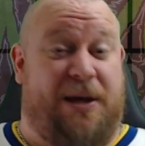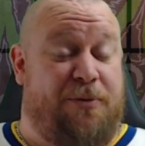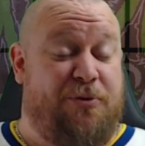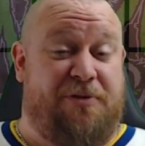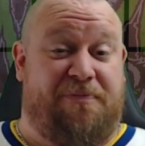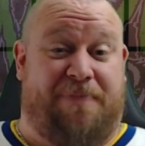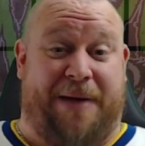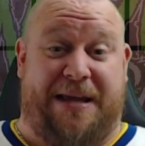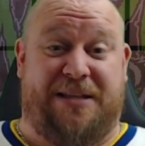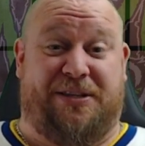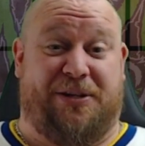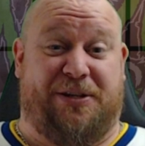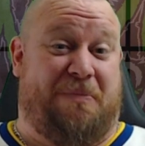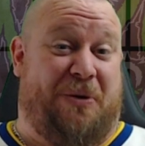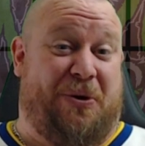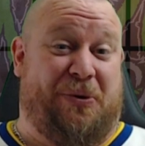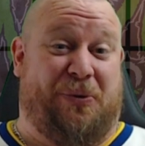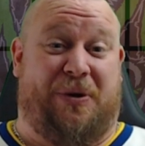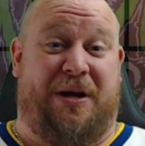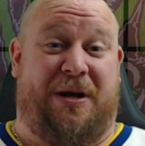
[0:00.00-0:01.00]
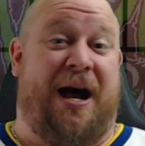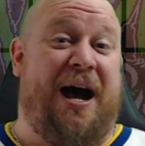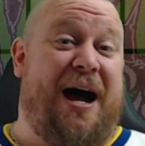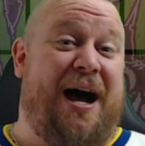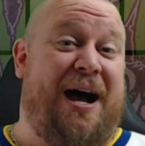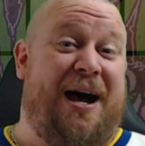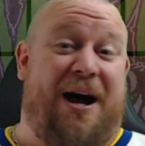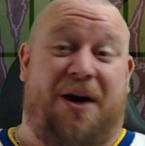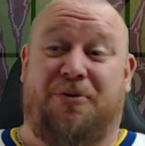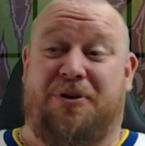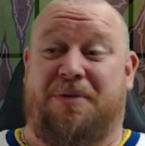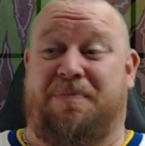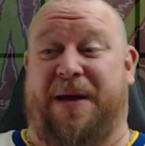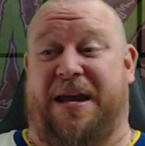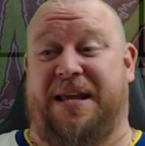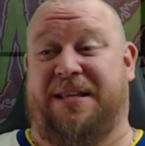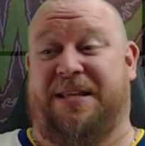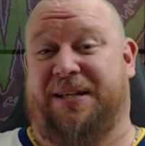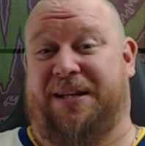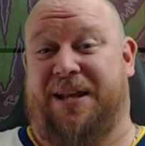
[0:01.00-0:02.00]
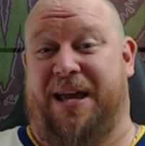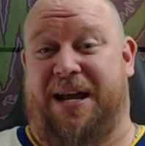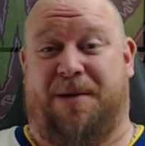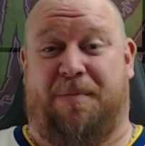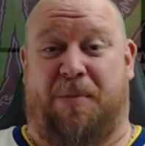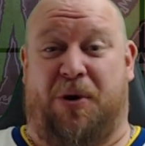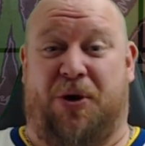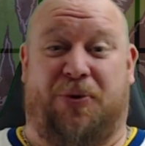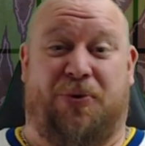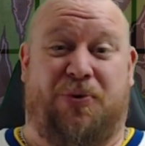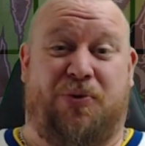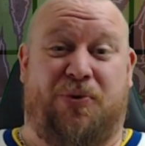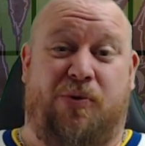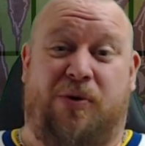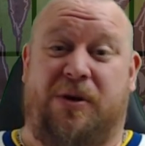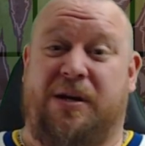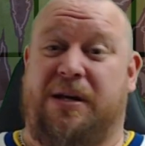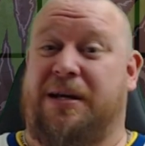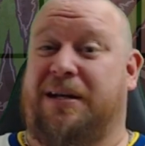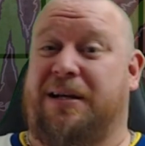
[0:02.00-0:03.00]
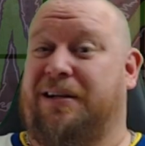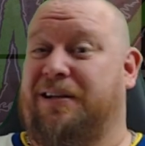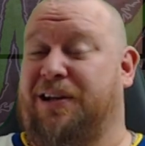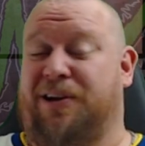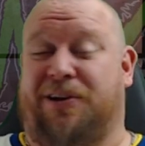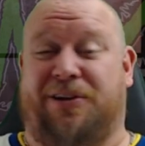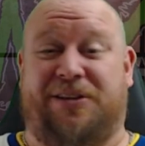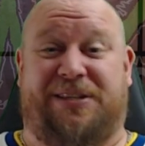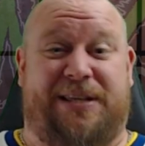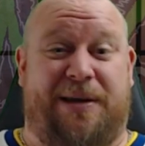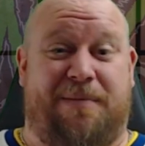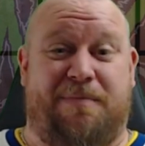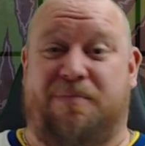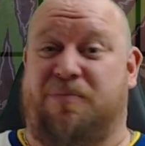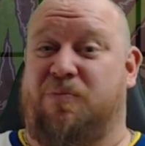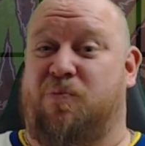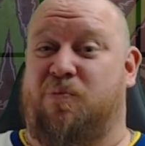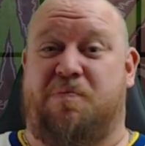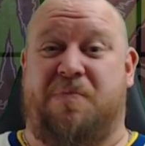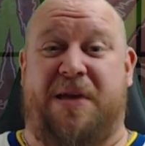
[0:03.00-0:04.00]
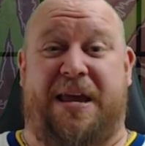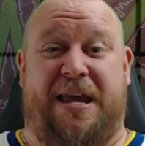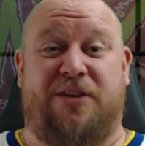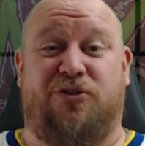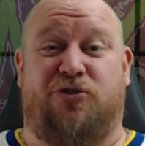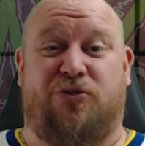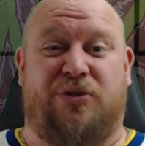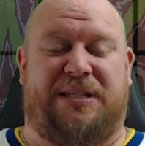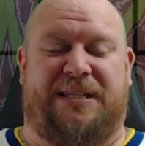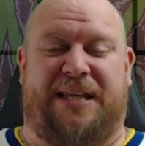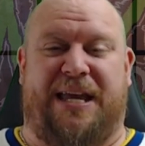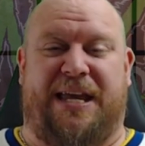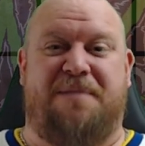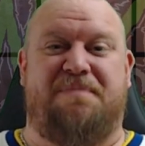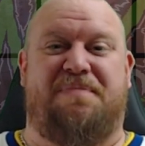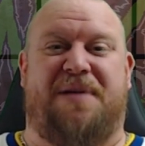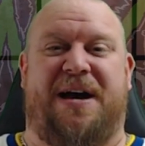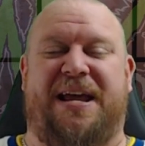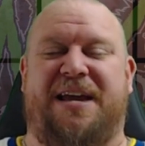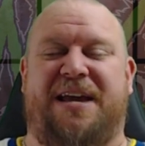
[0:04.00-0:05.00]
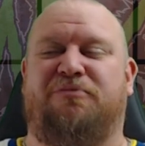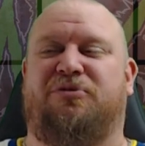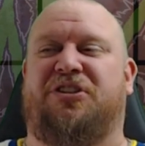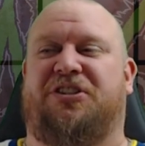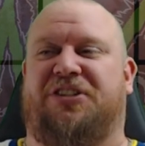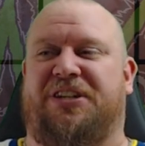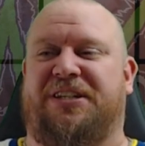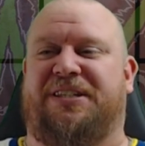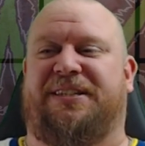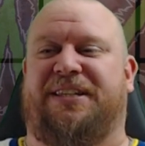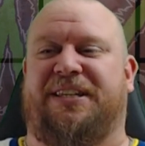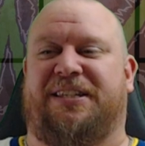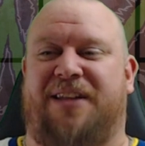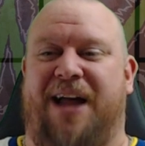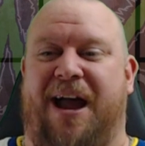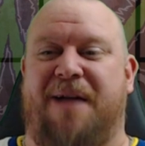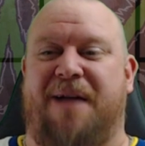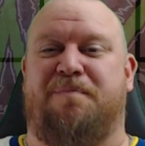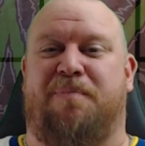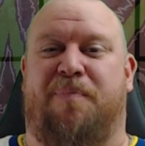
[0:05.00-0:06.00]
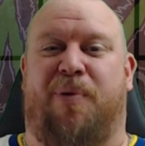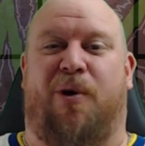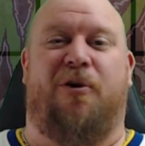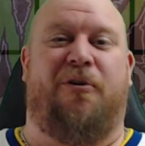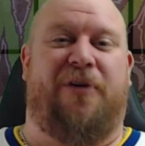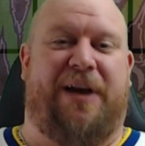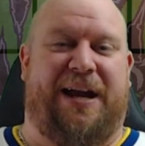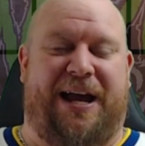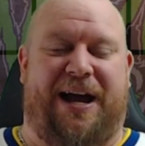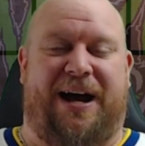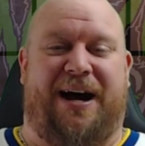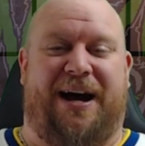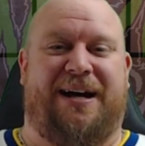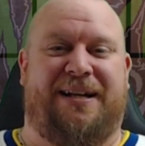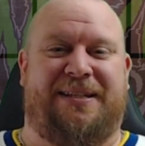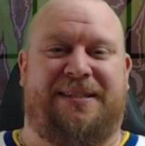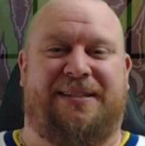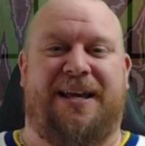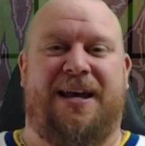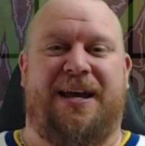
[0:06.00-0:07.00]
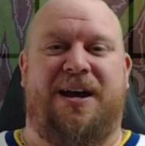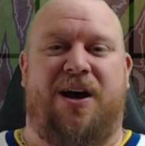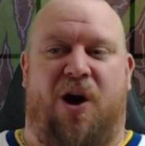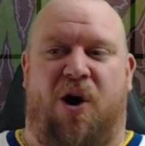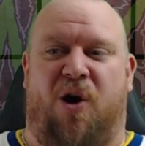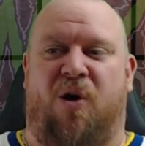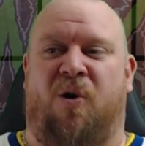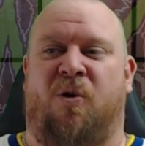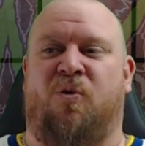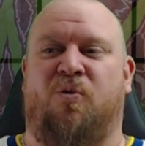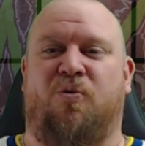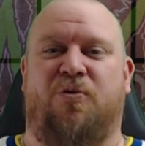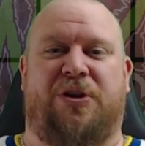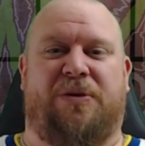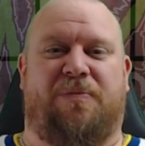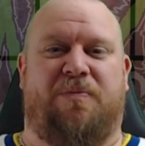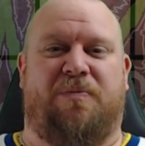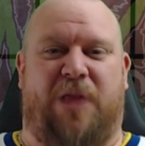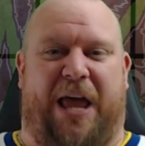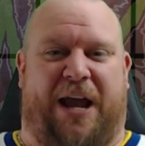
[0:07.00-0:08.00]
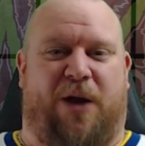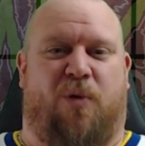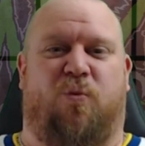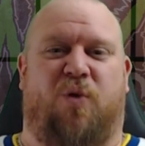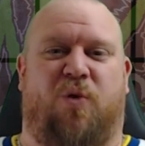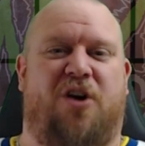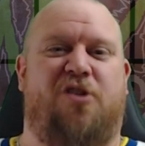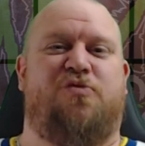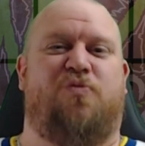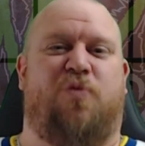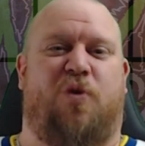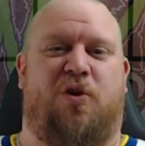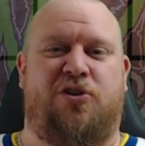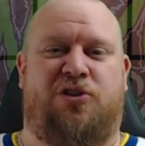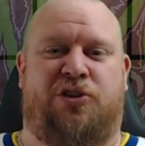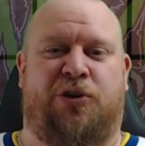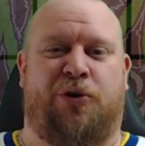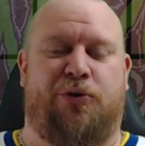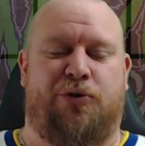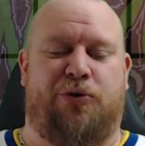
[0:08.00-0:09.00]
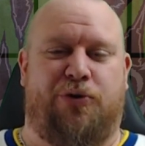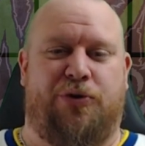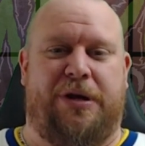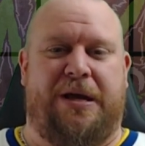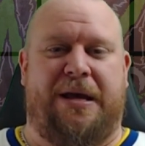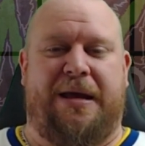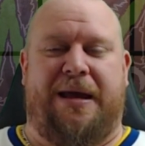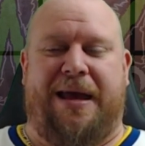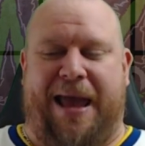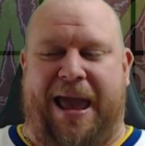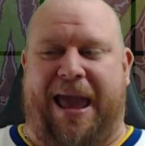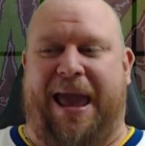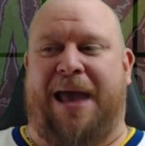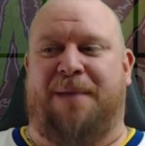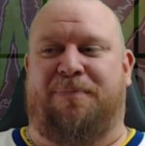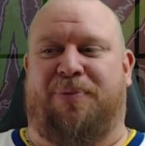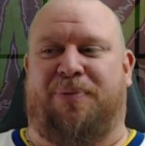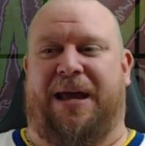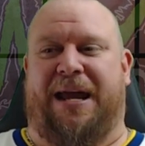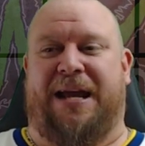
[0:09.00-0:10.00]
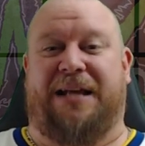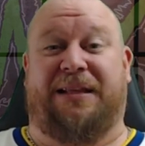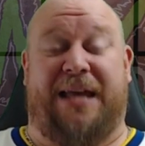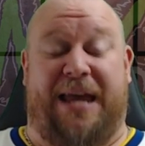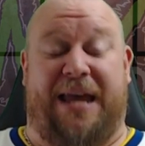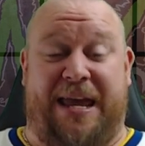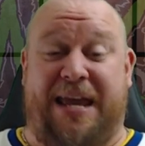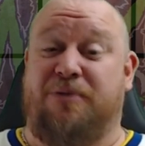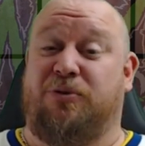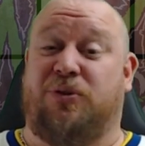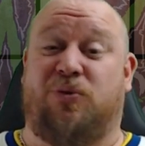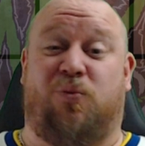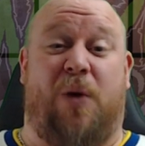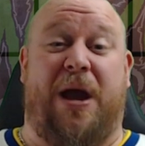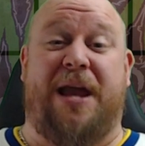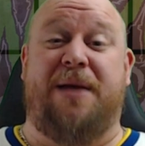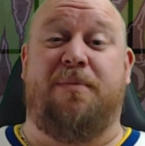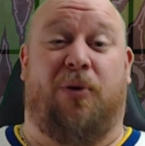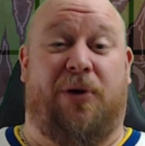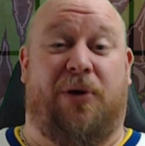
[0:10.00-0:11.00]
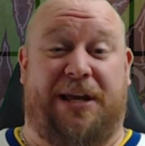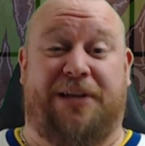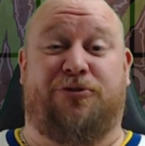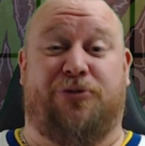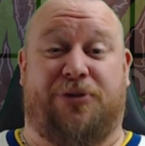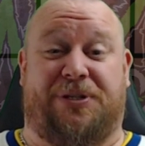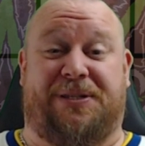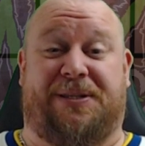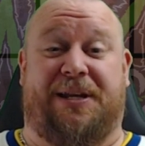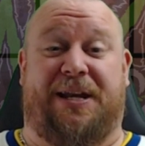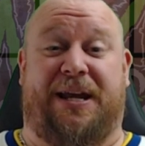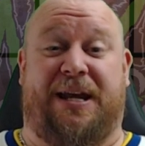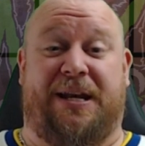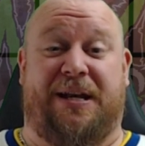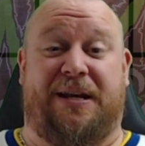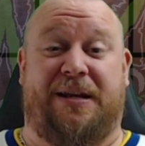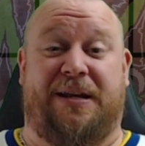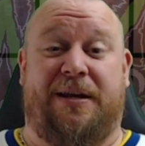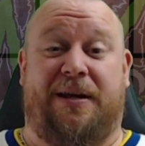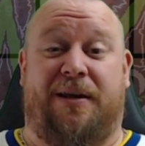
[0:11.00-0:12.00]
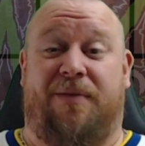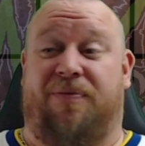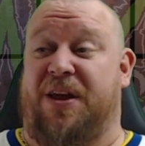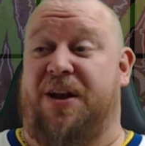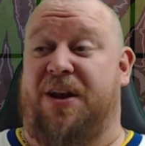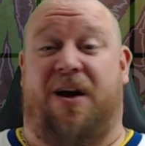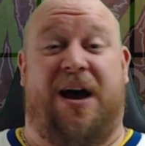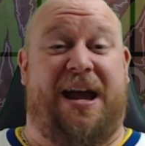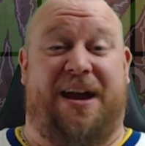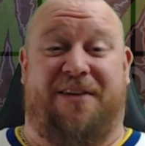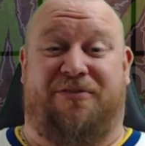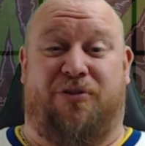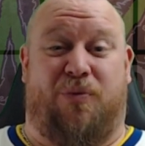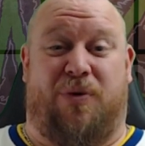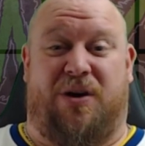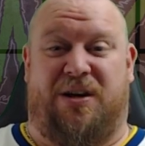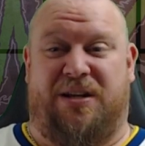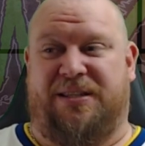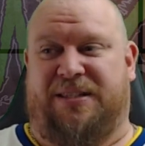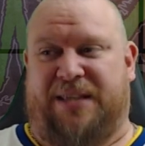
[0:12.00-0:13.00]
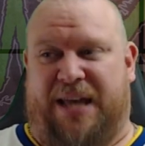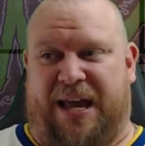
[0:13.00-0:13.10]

I would have painted a model car. I would have painted like a model, you know, something interesting, but it was just this like boring ass old like World War II airplane that he was way more interested in than I ever was.